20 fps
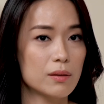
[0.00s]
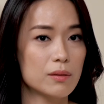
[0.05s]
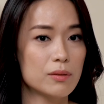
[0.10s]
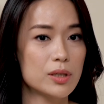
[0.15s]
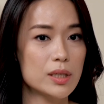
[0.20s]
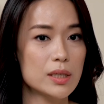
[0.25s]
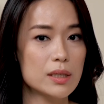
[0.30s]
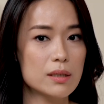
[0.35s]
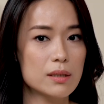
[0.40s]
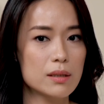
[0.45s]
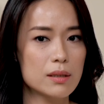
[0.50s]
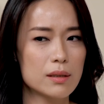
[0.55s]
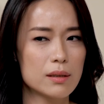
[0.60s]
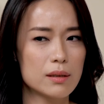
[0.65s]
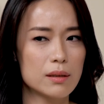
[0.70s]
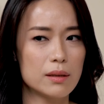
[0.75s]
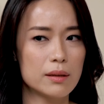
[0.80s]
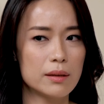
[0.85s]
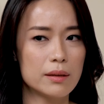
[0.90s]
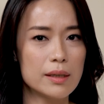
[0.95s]
You know,
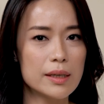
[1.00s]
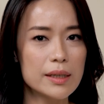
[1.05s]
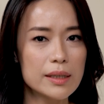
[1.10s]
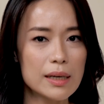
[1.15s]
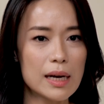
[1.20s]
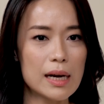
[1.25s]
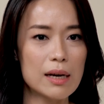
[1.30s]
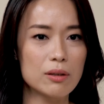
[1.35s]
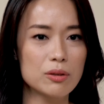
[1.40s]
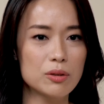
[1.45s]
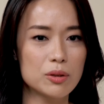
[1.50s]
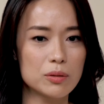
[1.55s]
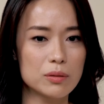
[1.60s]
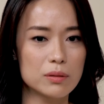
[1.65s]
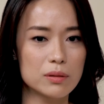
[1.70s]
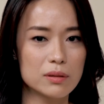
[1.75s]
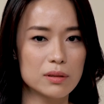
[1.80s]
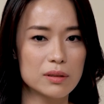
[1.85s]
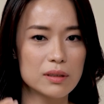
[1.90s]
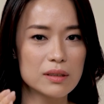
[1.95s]
just learn how
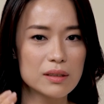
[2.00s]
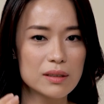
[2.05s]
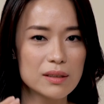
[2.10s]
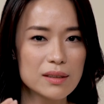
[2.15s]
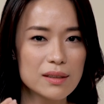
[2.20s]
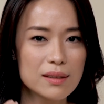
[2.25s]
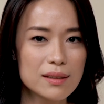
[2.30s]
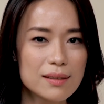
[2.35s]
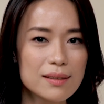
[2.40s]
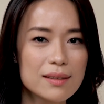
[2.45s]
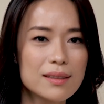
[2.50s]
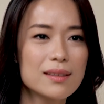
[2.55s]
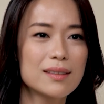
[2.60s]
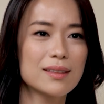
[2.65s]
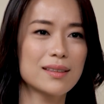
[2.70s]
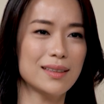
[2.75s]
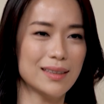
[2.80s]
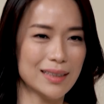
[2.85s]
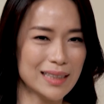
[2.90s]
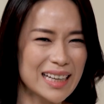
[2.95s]
to
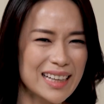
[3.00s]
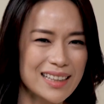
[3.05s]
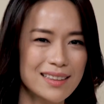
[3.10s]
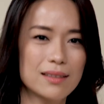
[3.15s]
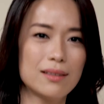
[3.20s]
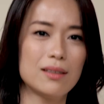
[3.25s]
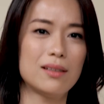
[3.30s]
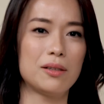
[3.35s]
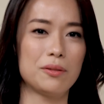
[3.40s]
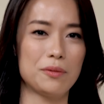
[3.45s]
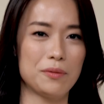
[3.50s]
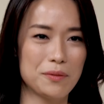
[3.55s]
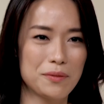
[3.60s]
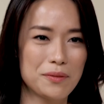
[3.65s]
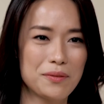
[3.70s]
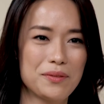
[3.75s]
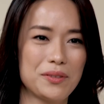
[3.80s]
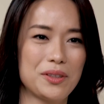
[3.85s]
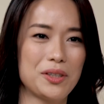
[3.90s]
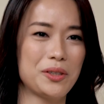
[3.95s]
cut
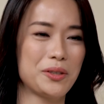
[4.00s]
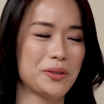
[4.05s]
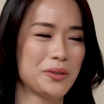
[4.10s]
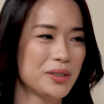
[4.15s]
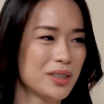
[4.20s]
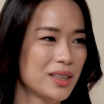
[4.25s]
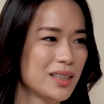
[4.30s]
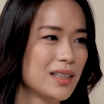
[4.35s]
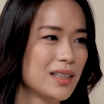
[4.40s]
off, you know,